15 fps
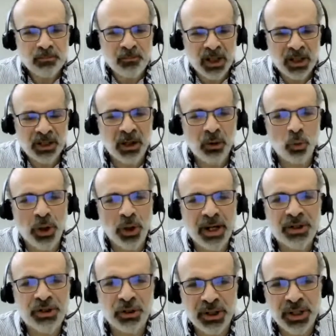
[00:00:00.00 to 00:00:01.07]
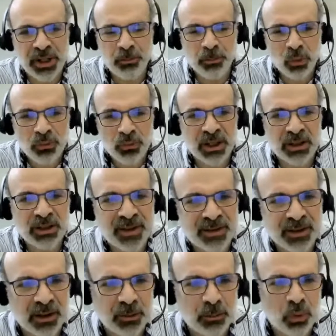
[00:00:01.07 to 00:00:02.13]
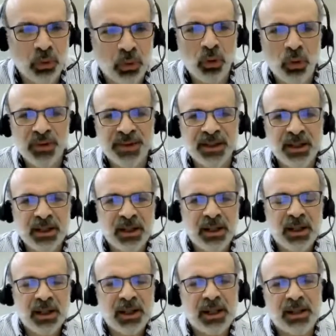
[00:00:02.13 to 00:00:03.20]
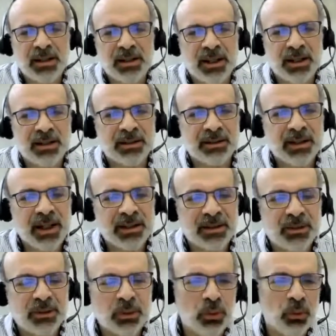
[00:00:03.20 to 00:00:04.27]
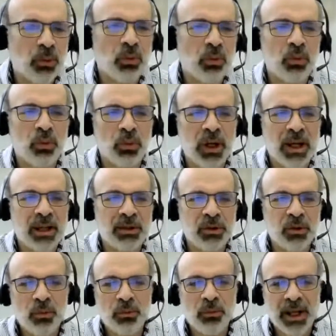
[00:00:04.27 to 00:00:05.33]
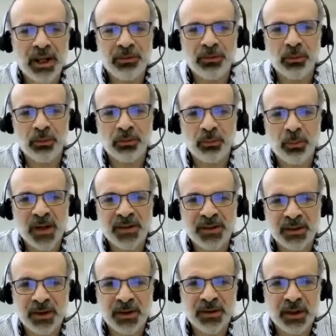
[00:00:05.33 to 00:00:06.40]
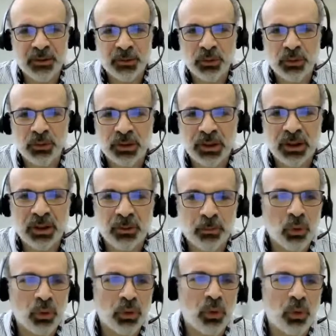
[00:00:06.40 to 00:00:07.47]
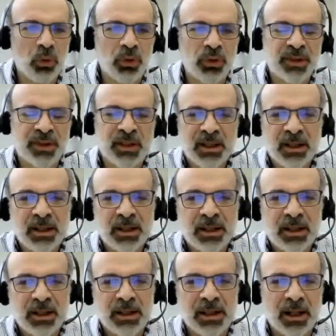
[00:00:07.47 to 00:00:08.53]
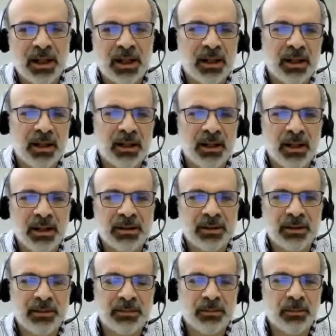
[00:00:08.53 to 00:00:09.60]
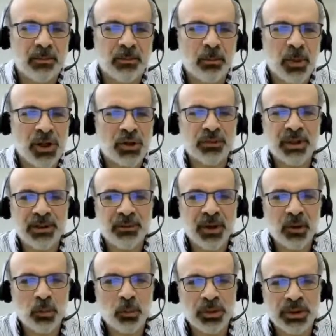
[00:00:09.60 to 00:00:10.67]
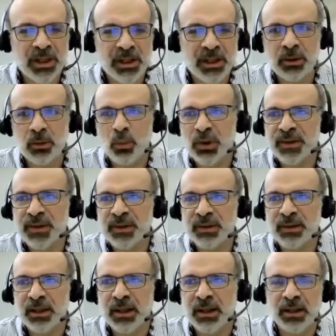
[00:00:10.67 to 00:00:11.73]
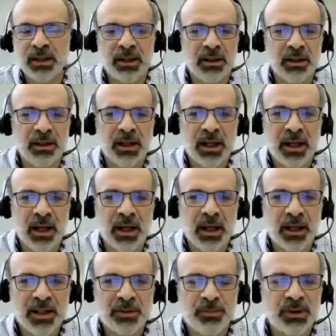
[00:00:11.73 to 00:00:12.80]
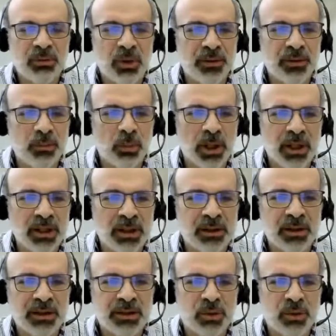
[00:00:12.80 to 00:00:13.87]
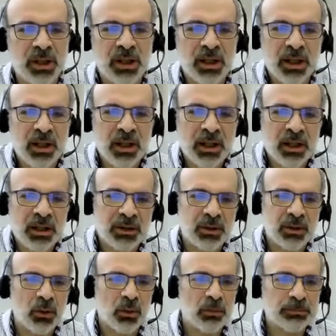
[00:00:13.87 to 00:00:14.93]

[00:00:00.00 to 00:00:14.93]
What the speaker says: how actually improve the classical protocols, and that led to a new wave of Byzantine Consensus protocols, and much of the development here was has been driven by industry. So